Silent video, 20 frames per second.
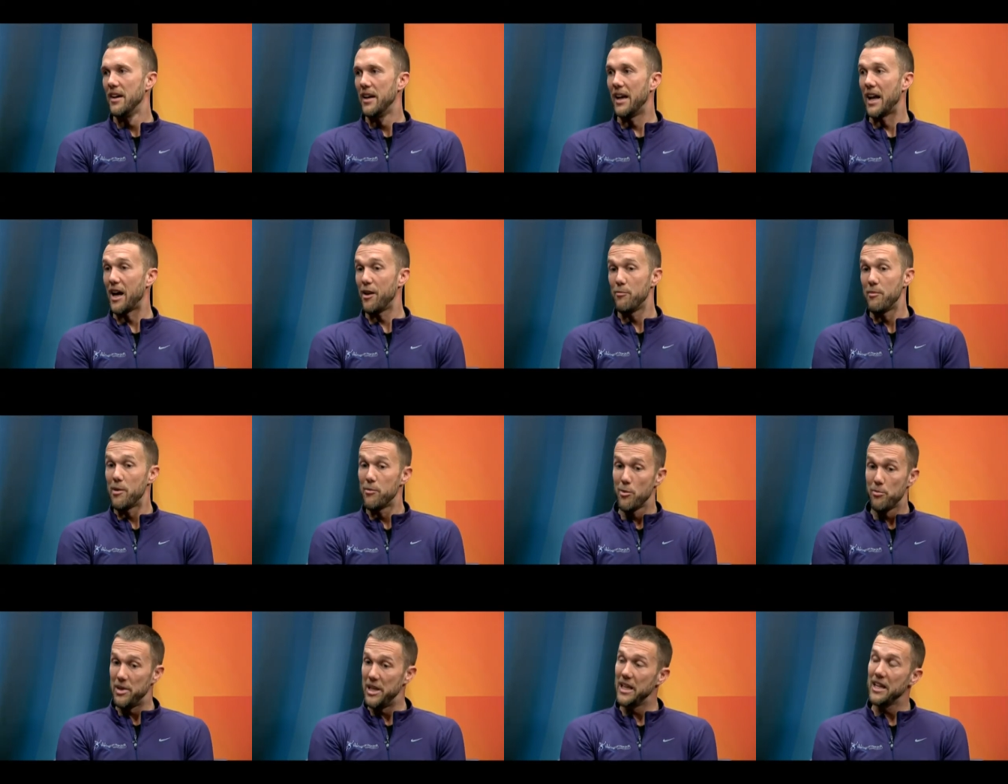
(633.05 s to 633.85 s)
And I
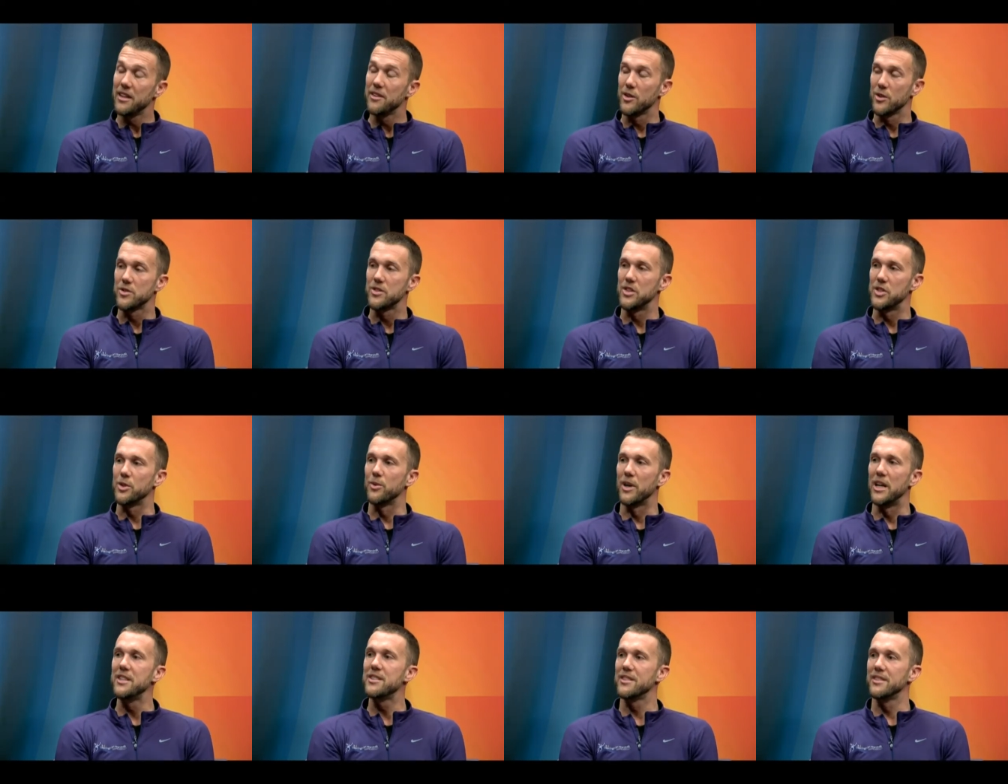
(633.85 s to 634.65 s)
remember being yeah. in those
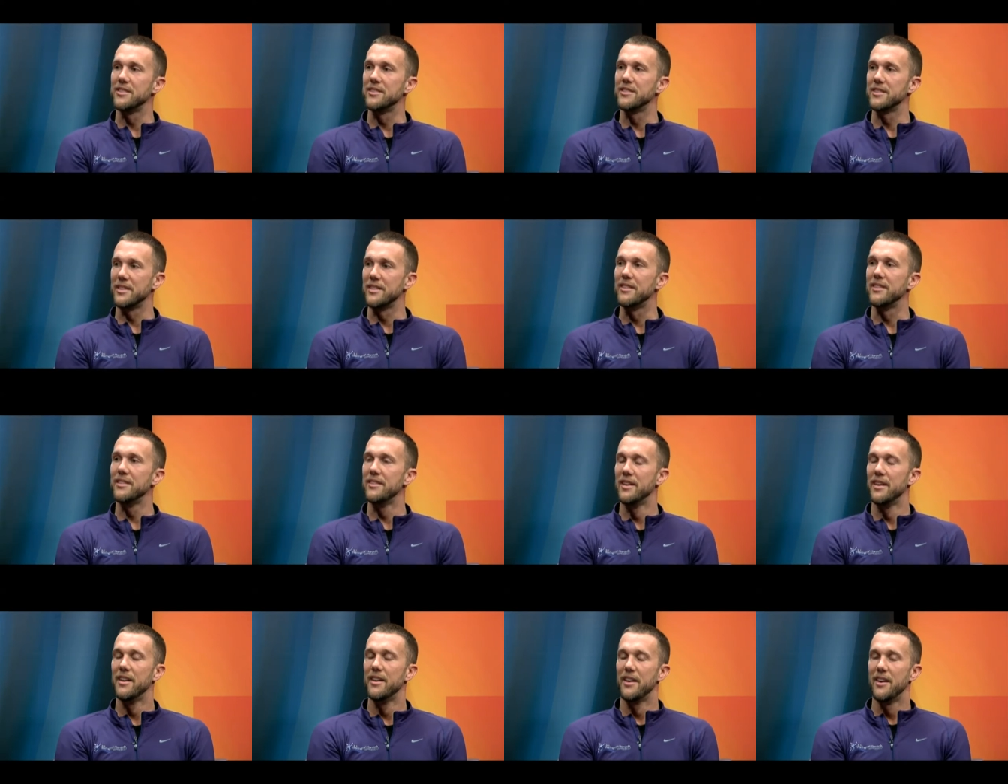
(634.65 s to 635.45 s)
situations and
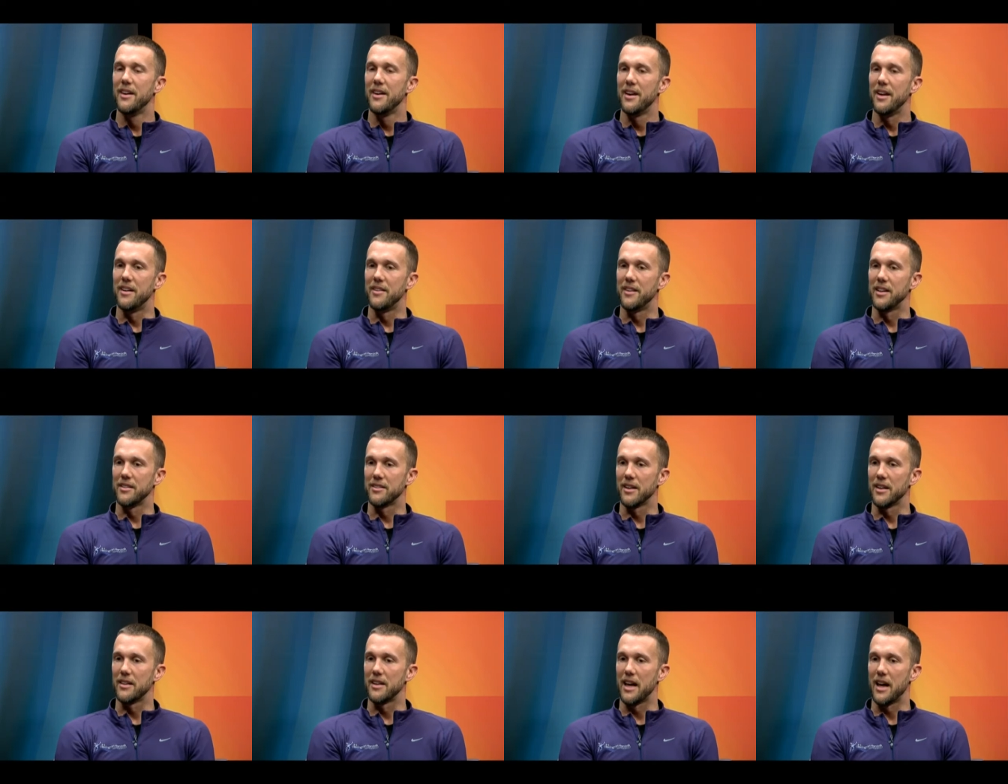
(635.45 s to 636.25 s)
and
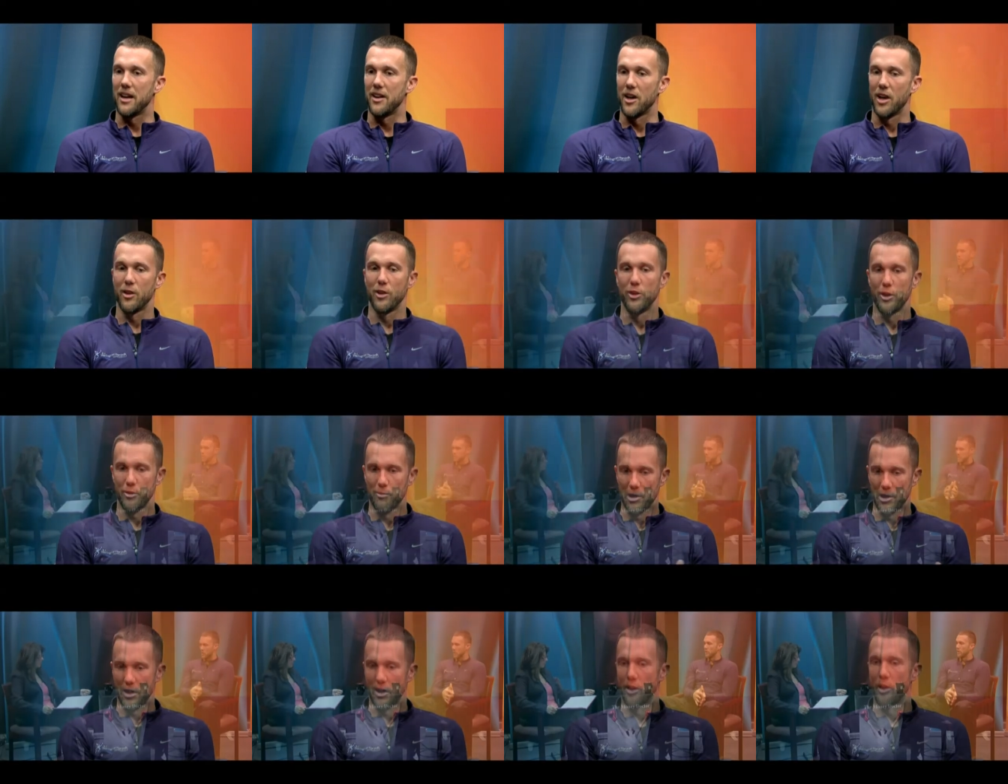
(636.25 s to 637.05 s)
things like that, not only
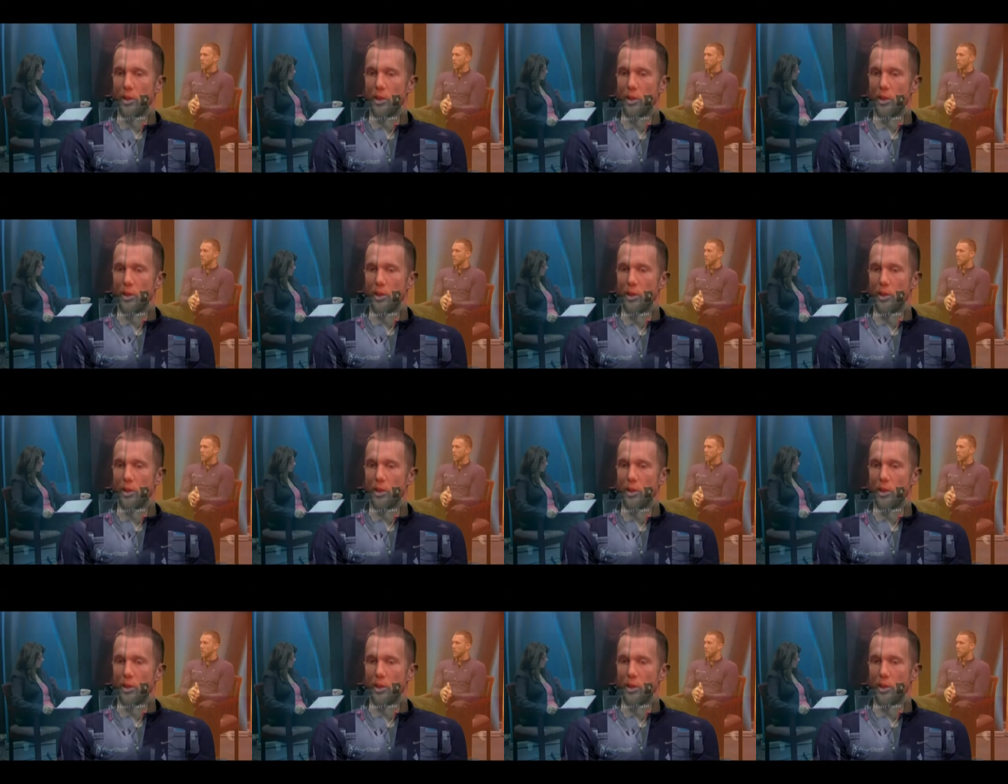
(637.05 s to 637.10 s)
but the